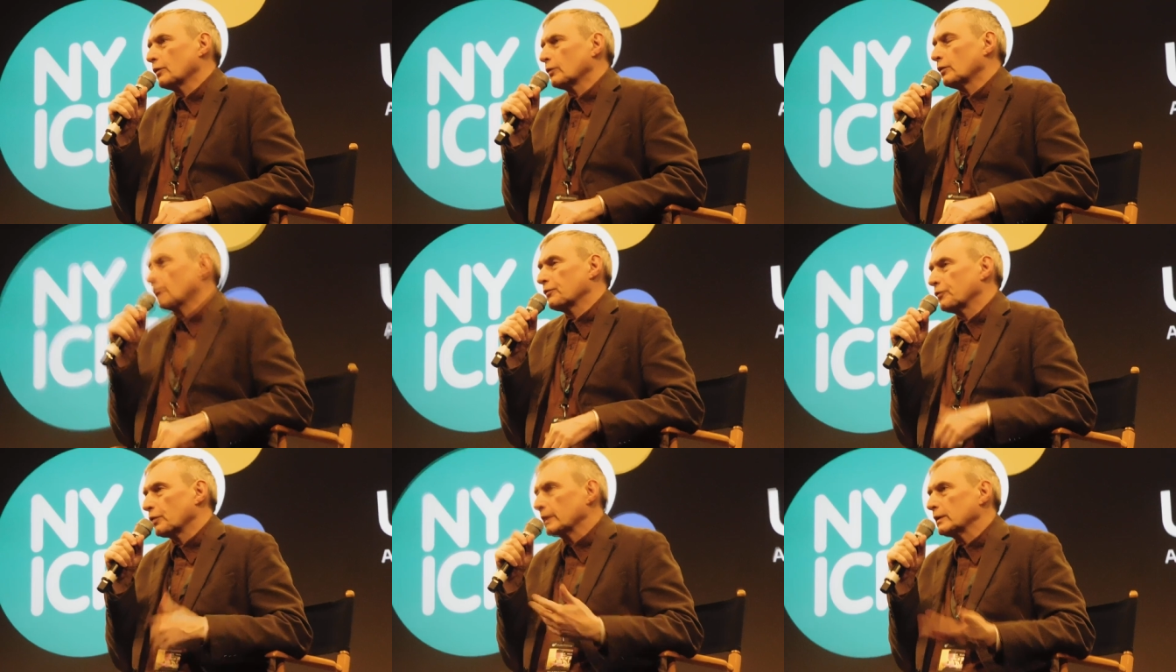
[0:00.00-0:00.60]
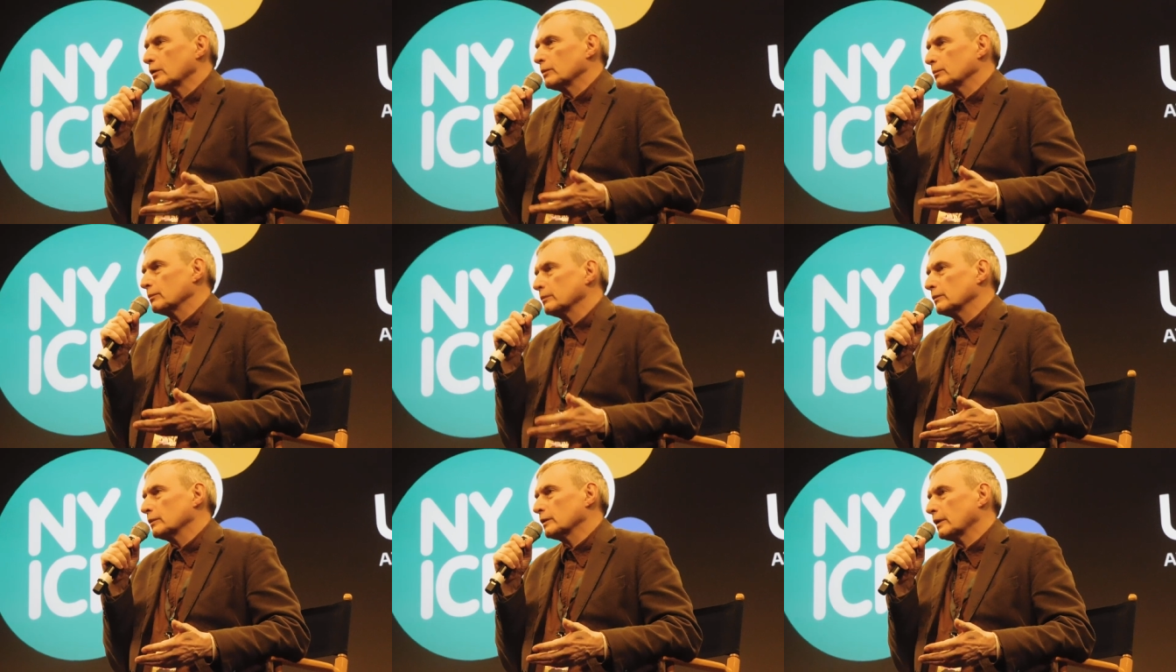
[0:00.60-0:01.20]
the,
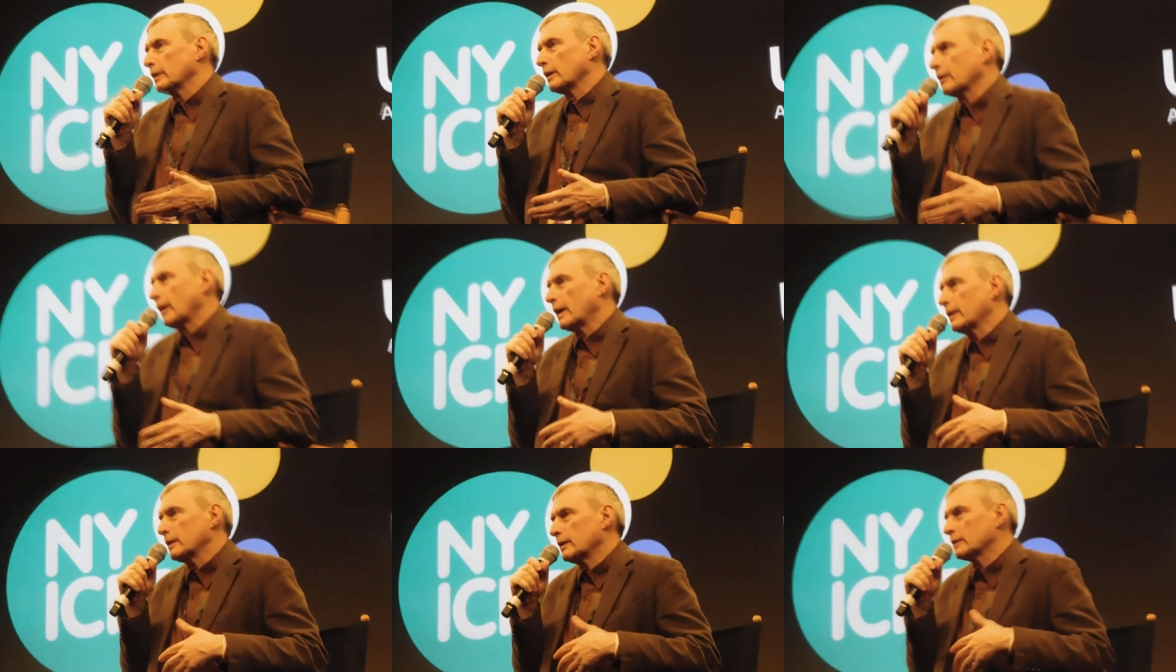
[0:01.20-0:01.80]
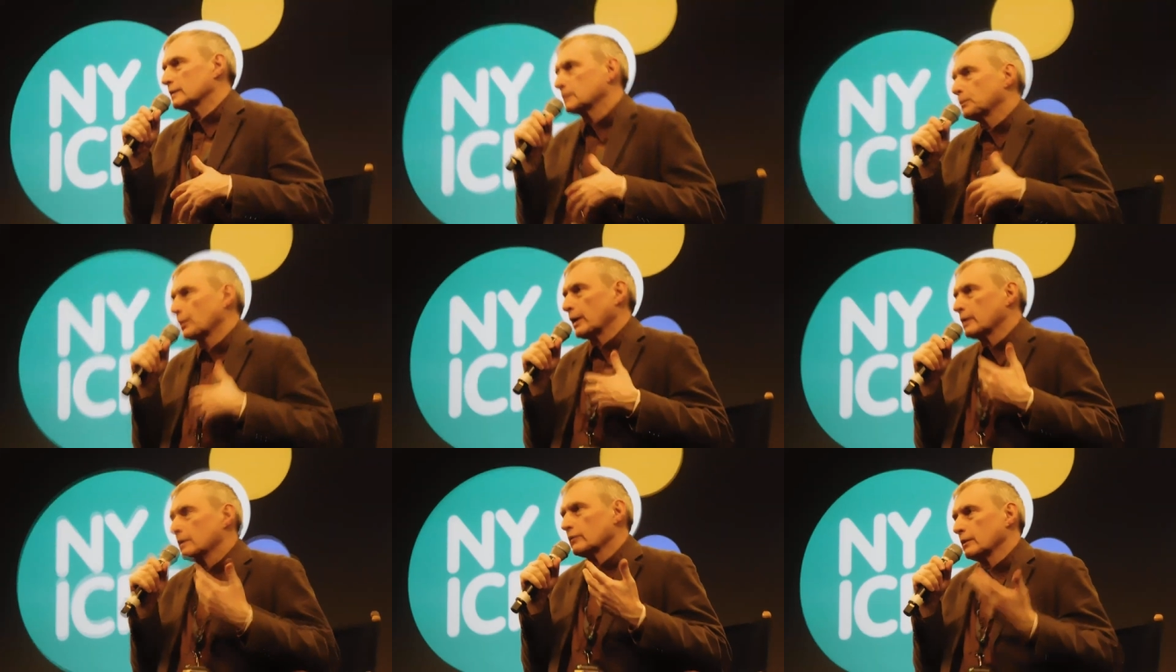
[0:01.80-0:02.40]
freedom, the
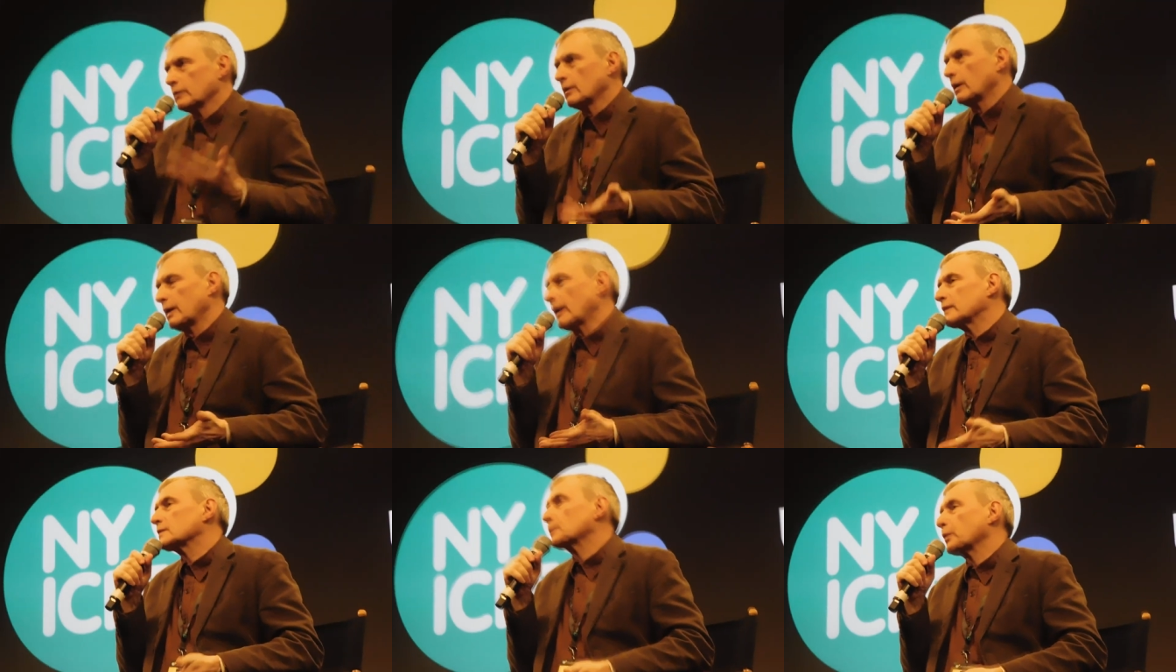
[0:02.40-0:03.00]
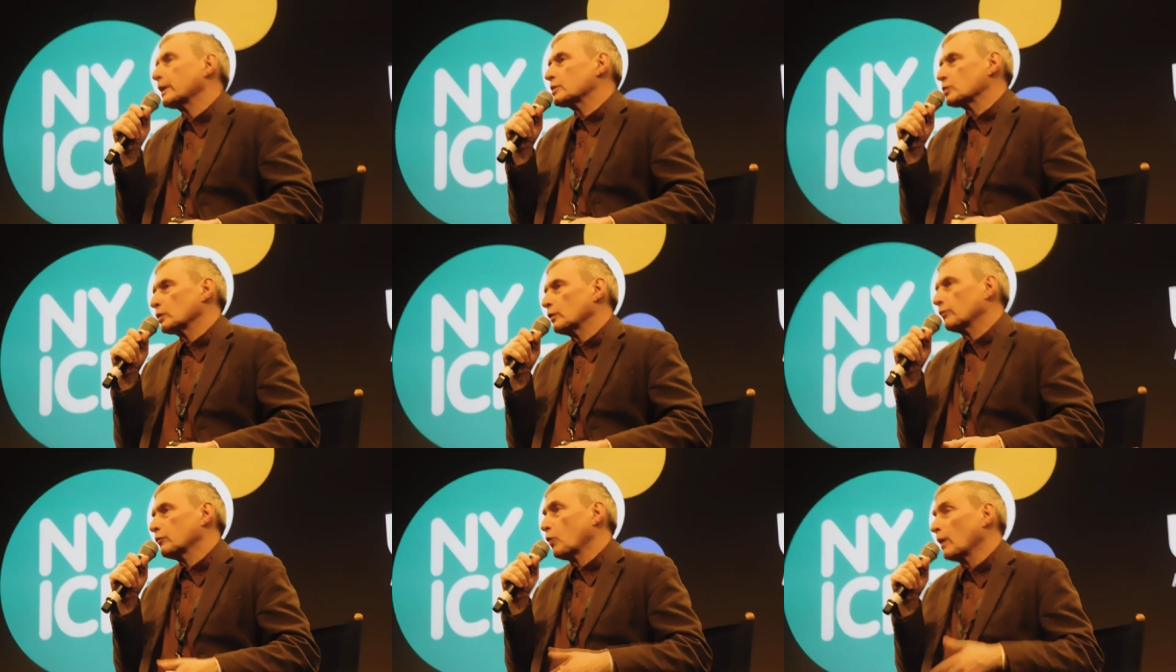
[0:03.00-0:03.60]
expre
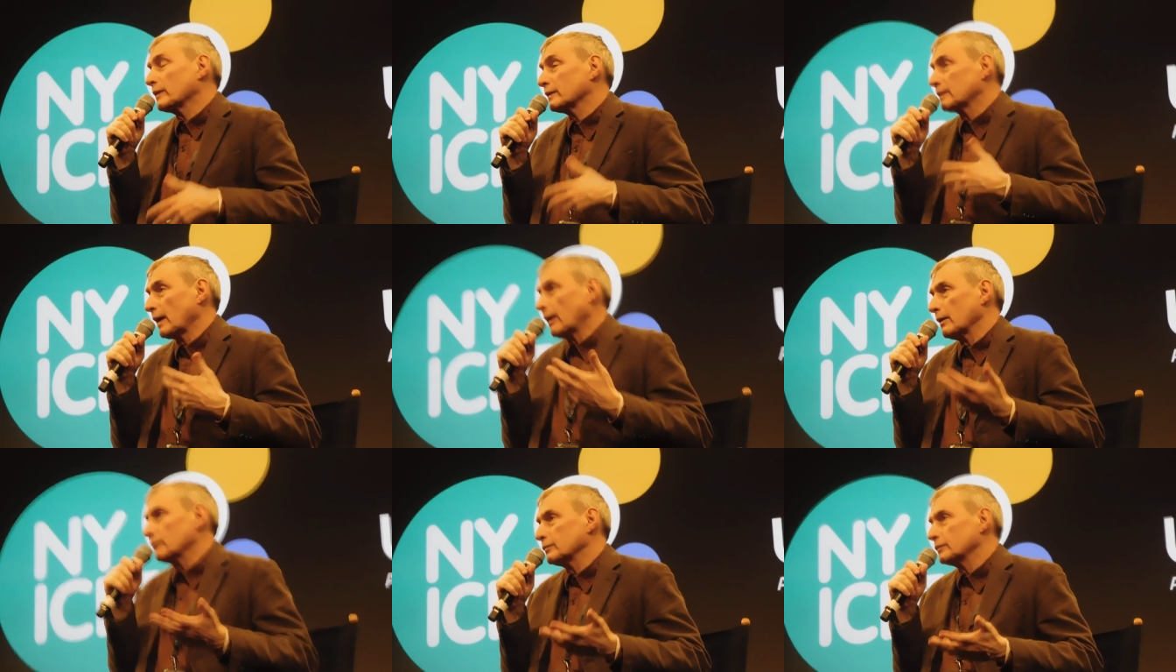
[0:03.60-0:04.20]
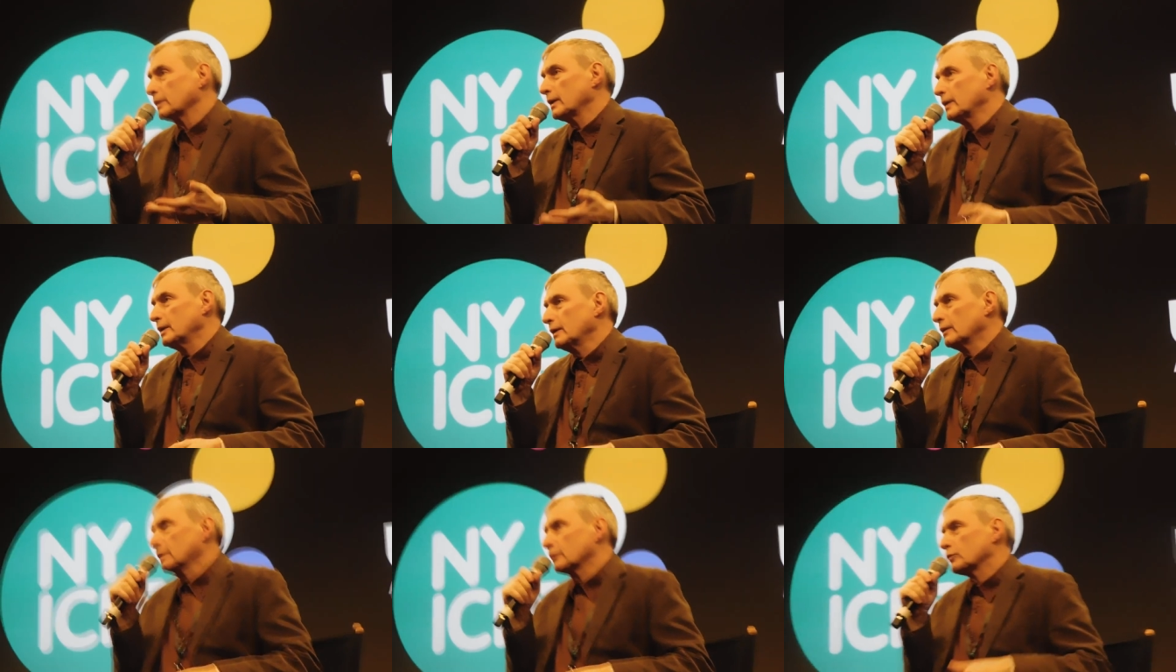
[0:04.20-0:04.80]
expression of oneself
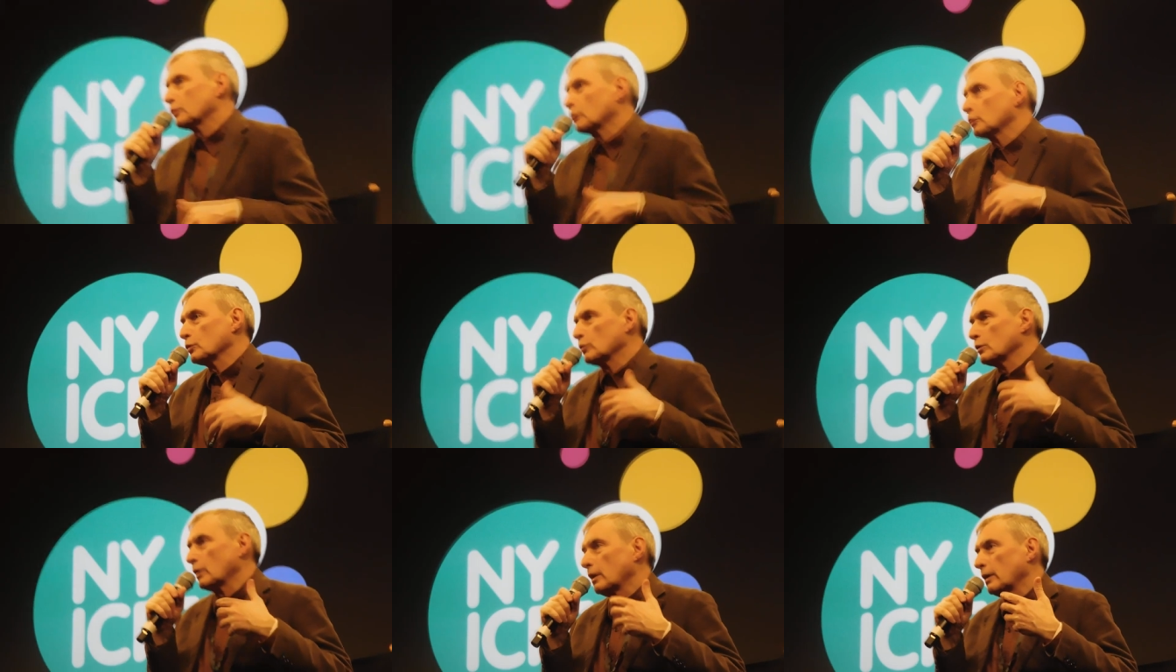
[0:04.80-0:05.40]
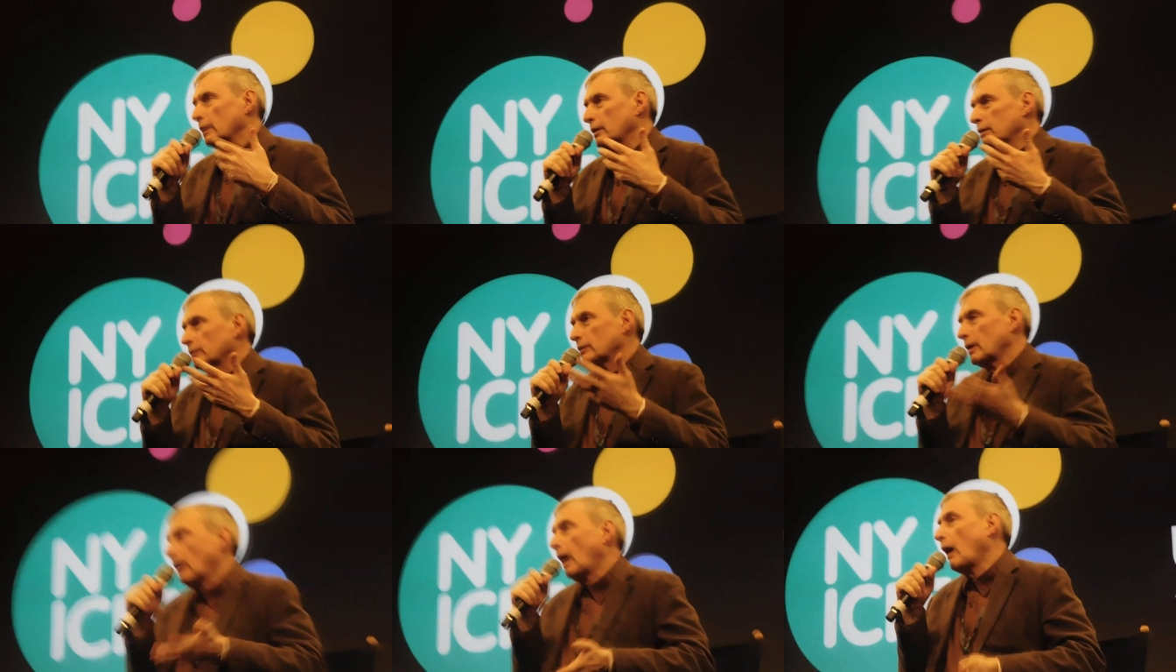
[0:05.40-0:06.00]
through uh,